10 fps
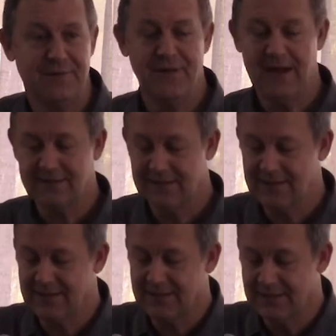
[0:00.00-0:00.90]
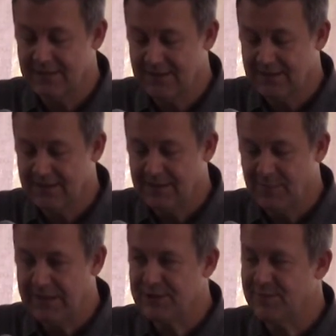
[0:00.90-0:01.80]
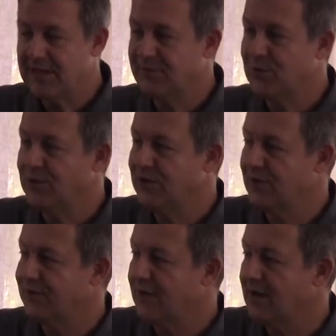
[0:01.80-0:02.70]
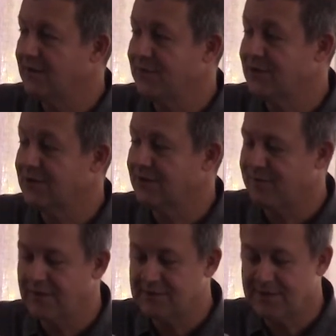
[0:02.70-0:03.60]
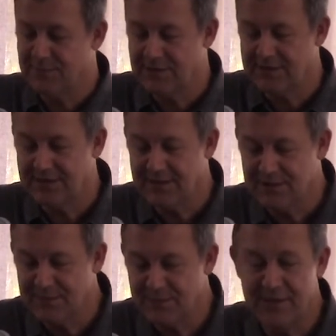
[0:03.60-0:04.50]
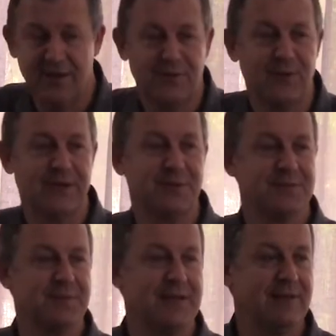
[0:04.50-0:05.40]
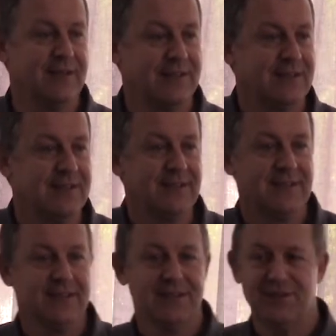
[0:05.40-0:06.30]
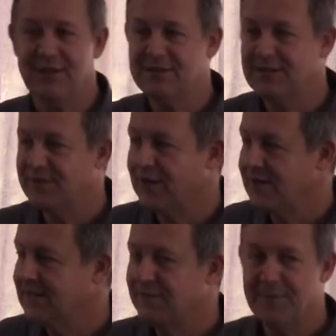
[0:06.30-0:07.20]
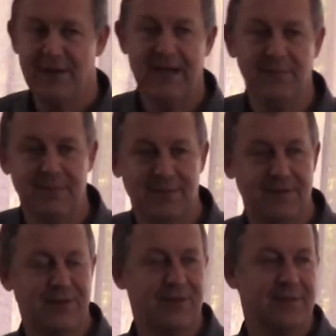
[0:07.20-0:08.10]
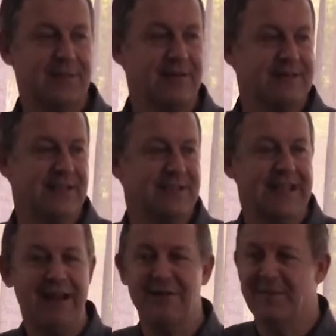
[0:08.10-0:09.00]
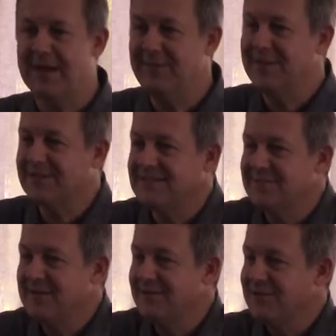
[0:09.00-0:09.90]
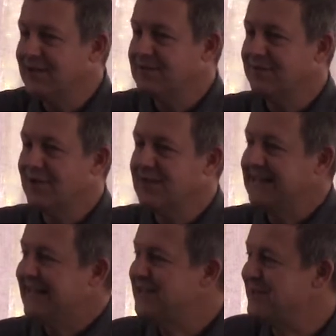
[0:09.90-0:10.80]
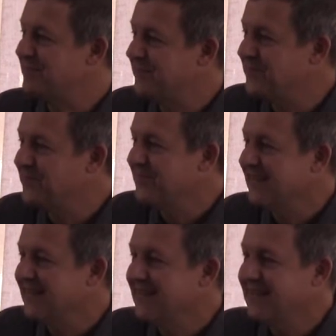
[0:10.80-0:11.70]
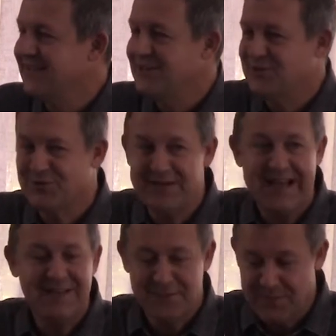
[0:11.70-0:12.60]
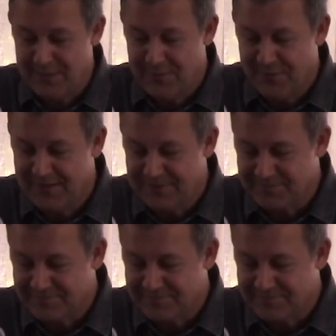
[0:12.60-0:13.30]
fact, the little picture may have caught you off guard if you look on the front of the bulletin, because you might have thought it was Mary and Joseph going to have the baby. But if you look, Mary's actually carrying a baby because it's Mary and Joseph going to Egypt. She already has the baby with her.